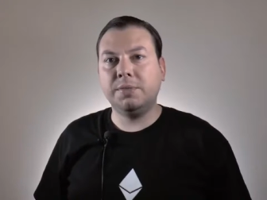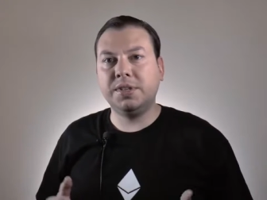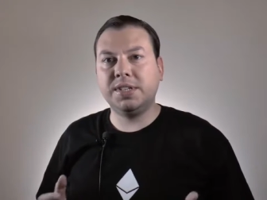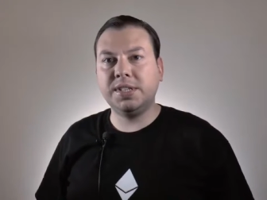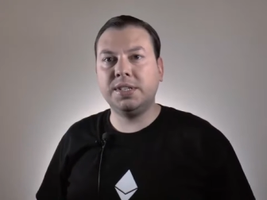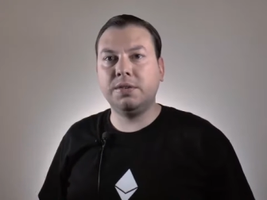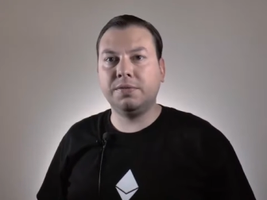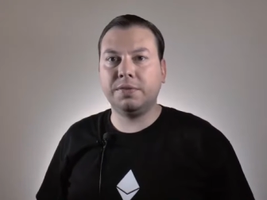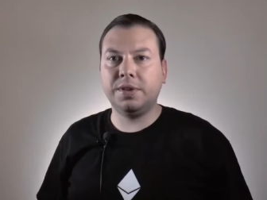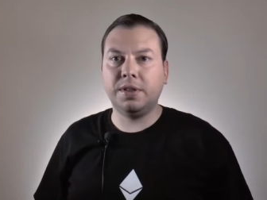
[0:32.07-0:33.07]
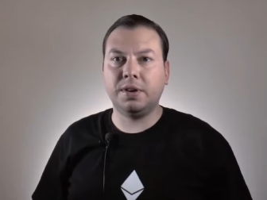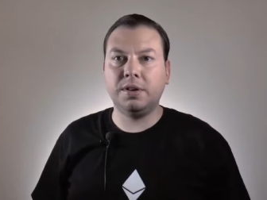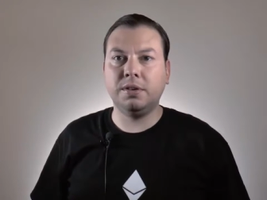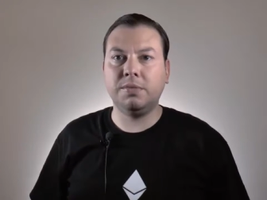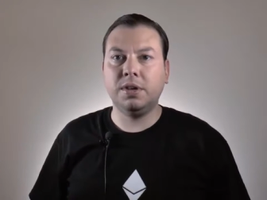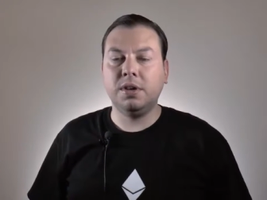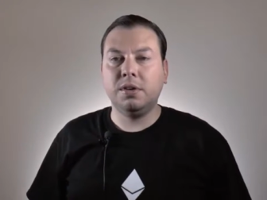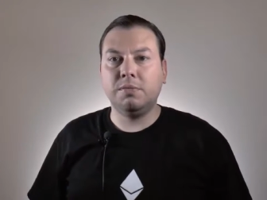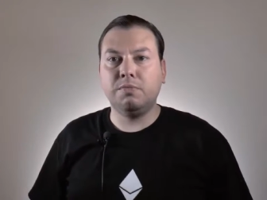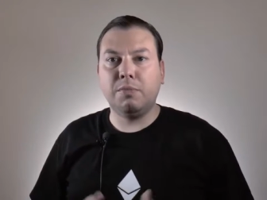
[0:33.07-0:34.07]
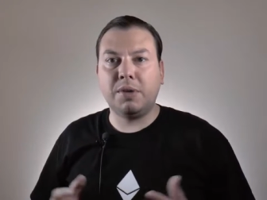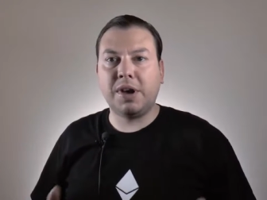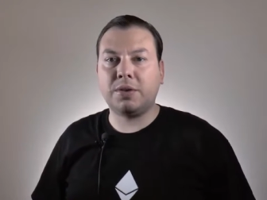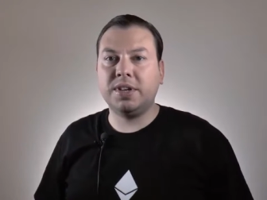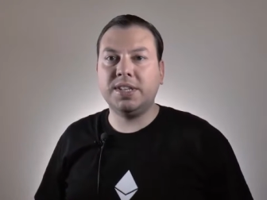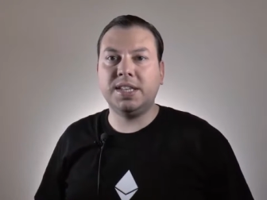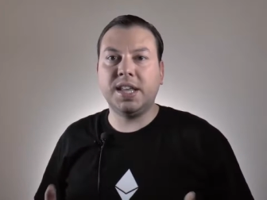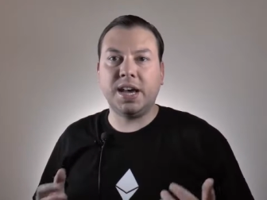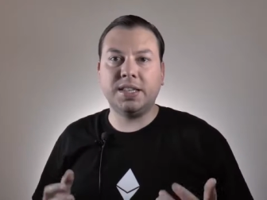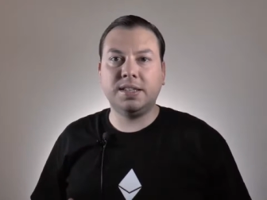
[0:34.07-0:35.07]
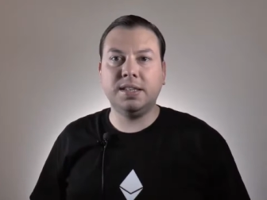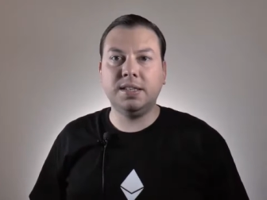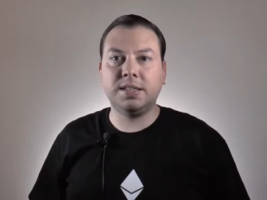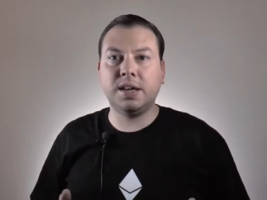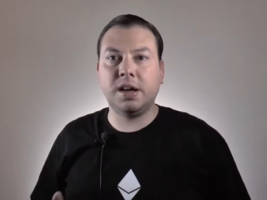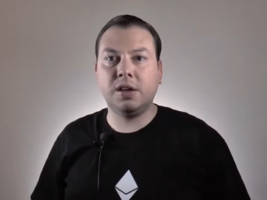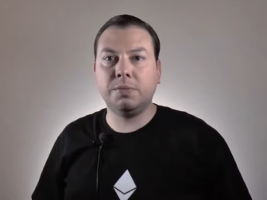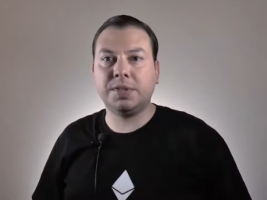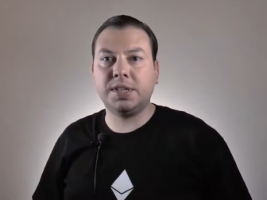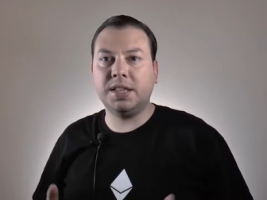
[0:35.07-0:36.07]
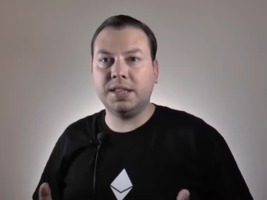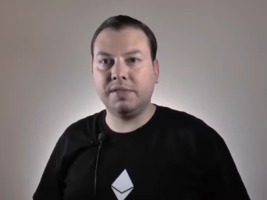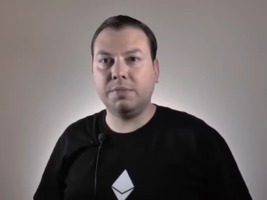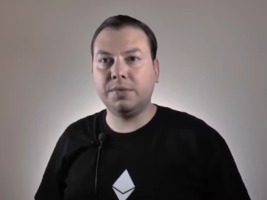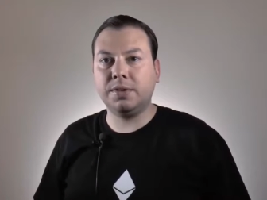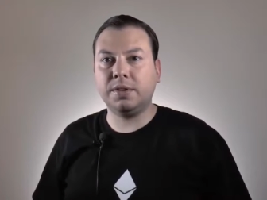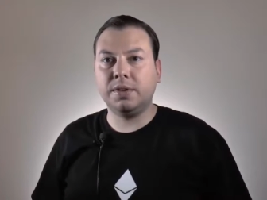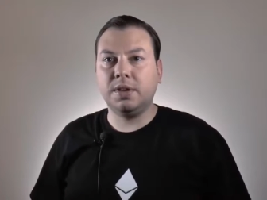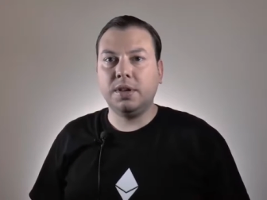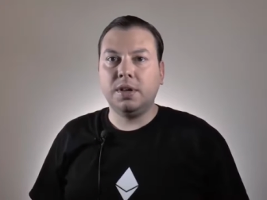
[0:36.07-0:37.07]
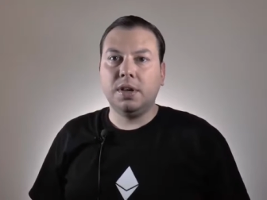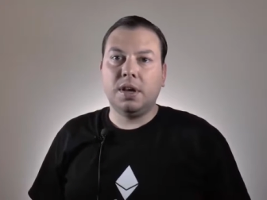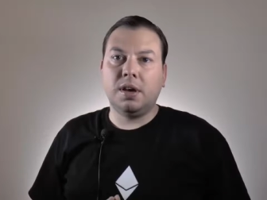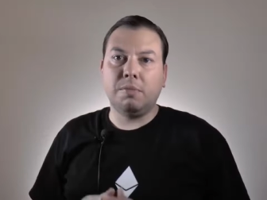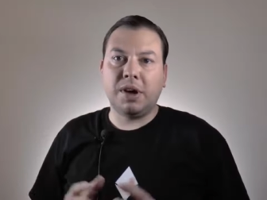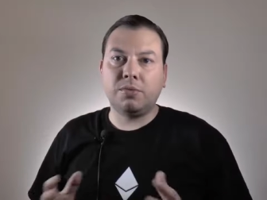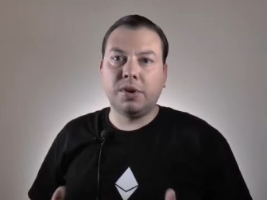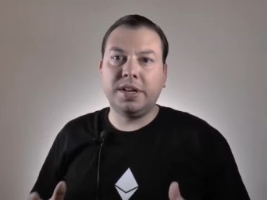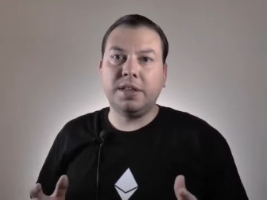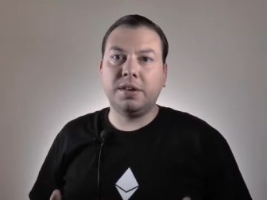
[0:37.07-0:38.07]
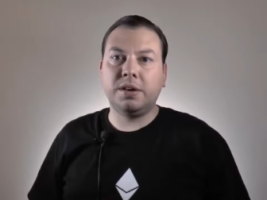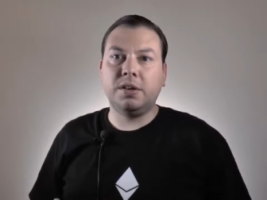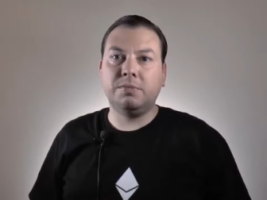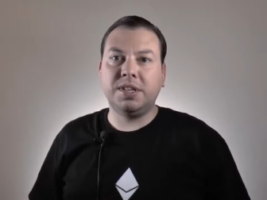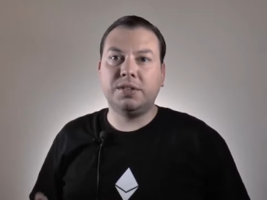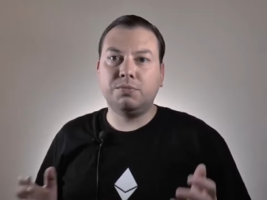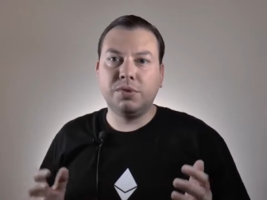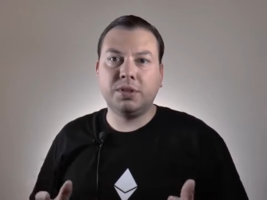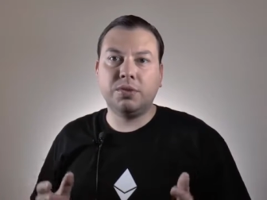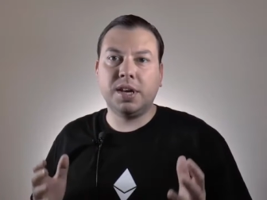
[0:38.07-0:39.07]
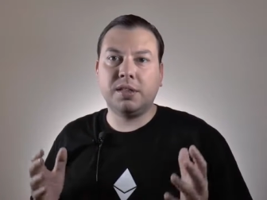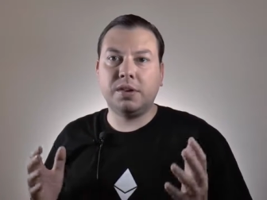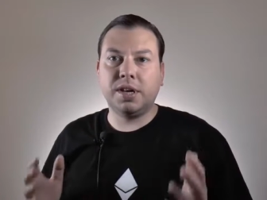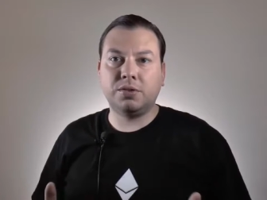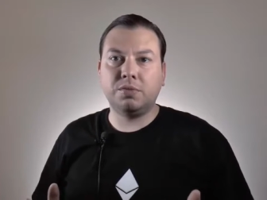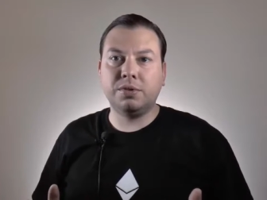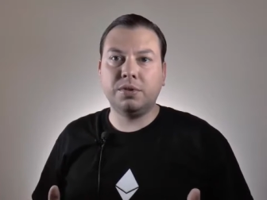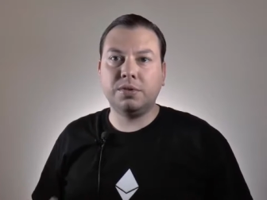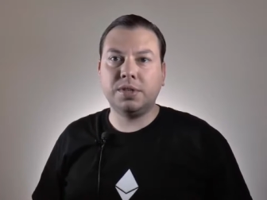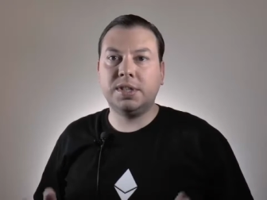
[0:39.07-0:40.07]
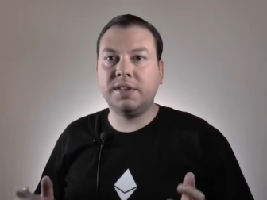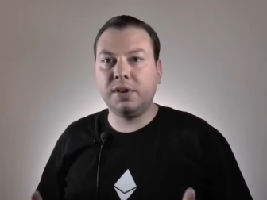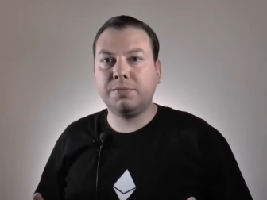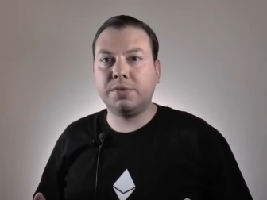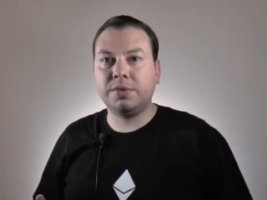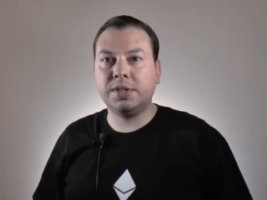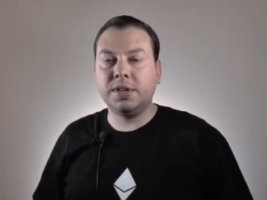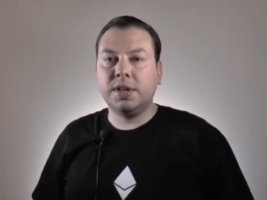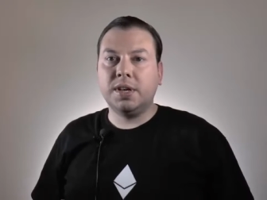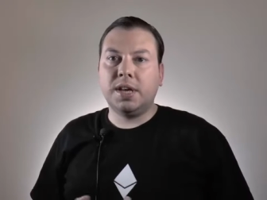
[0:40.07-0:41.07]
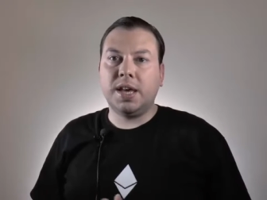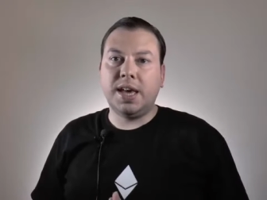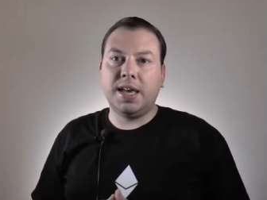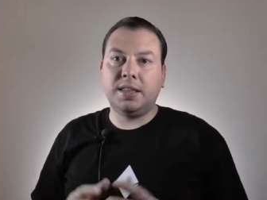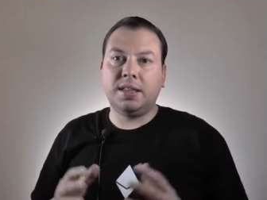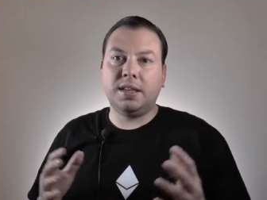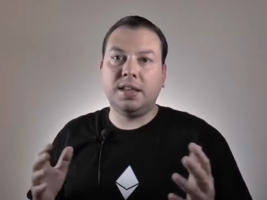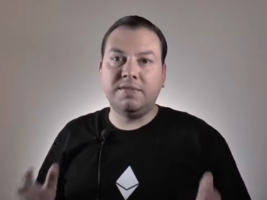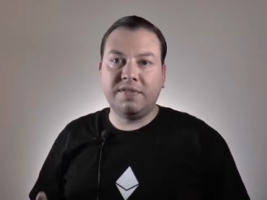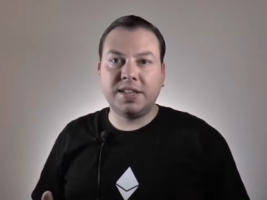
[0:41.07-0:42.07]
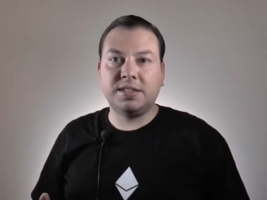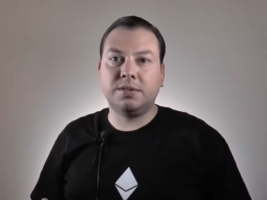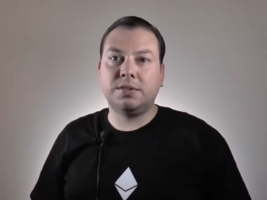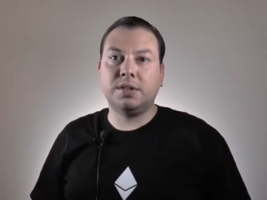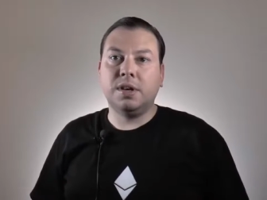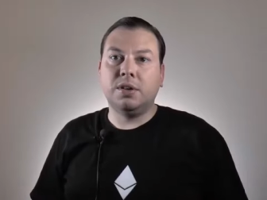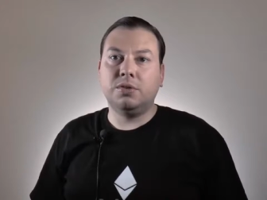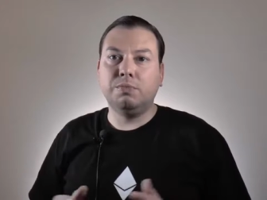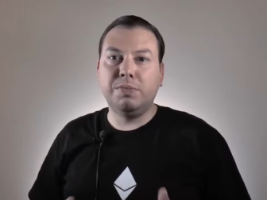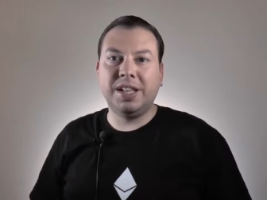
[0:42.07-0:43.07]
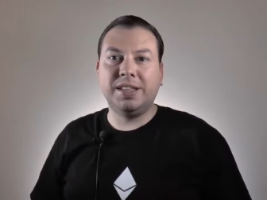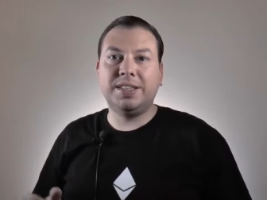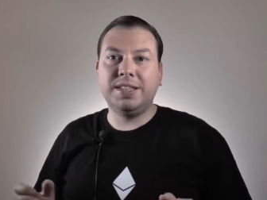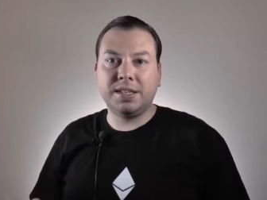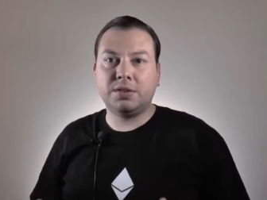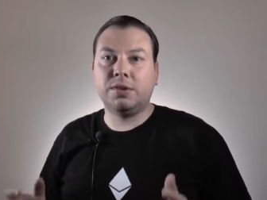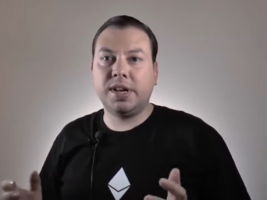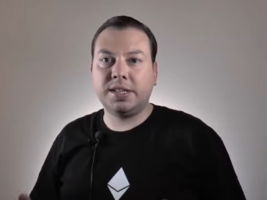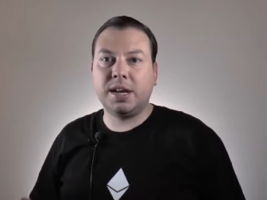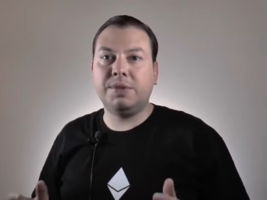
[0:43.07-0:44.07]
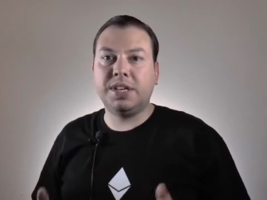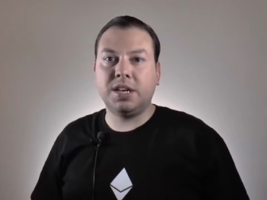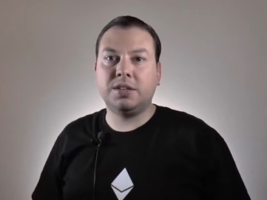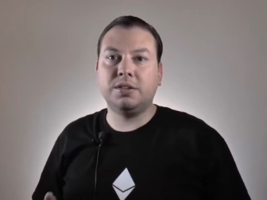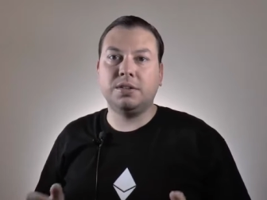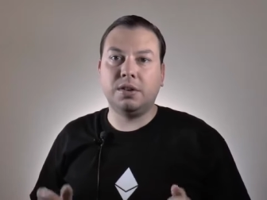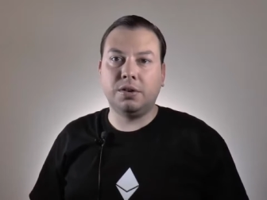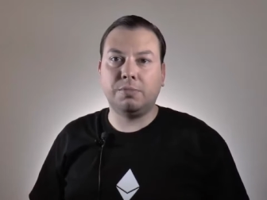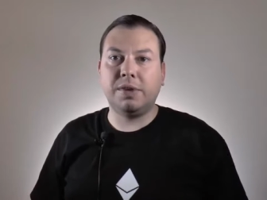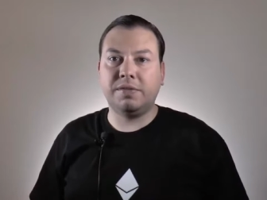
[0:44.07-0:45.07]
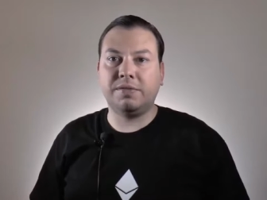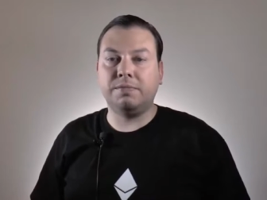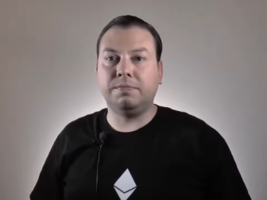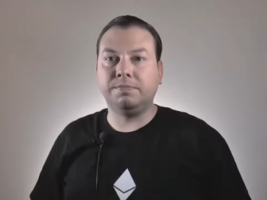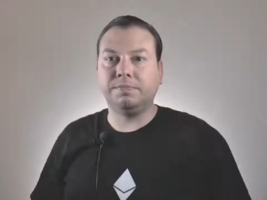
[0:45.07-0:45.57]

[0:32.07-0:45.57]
I'm the C C O for Ethereum. My background is in I T, startups, and development. My role at Ethereum is to bring together entrepreneurs, developers, and investors to build decentralized applications on our platform.